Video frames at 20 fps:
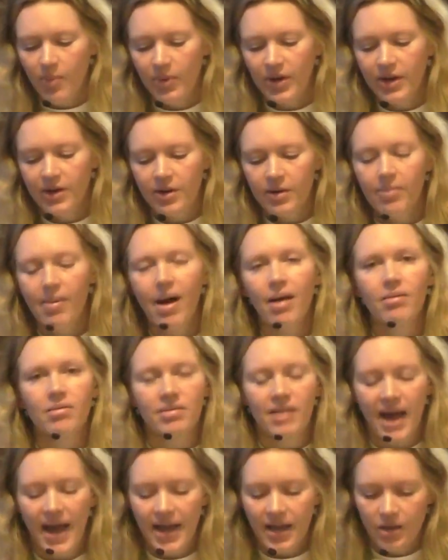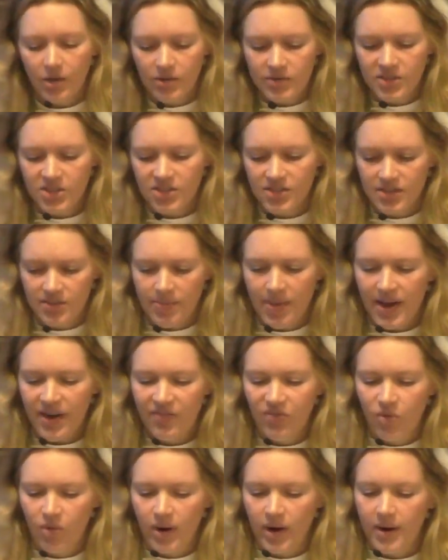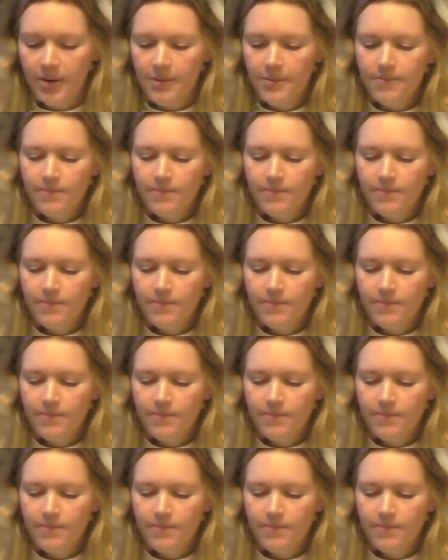We hear about light used as a metaphor.